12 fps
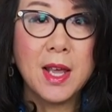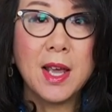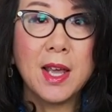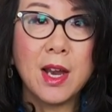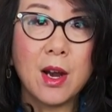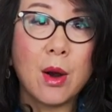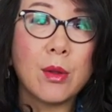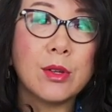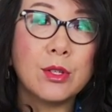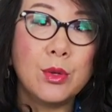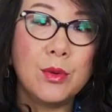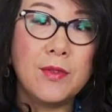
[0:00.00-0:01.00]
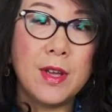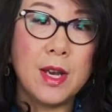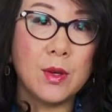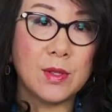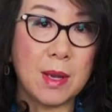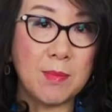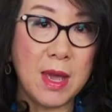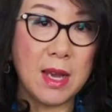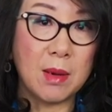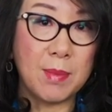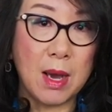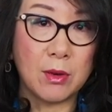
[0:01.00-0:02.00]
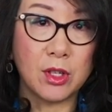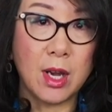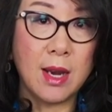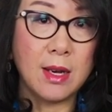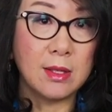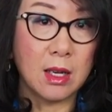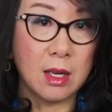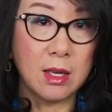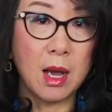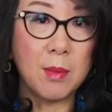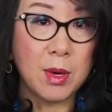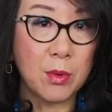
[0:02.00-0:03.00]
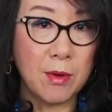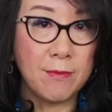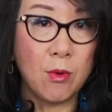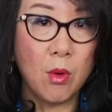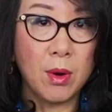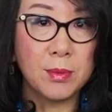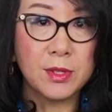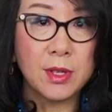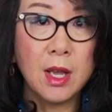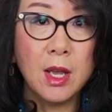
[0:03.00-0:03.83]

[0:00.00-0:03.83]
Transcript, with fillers: Here are the two videos I made about China's economic reforms.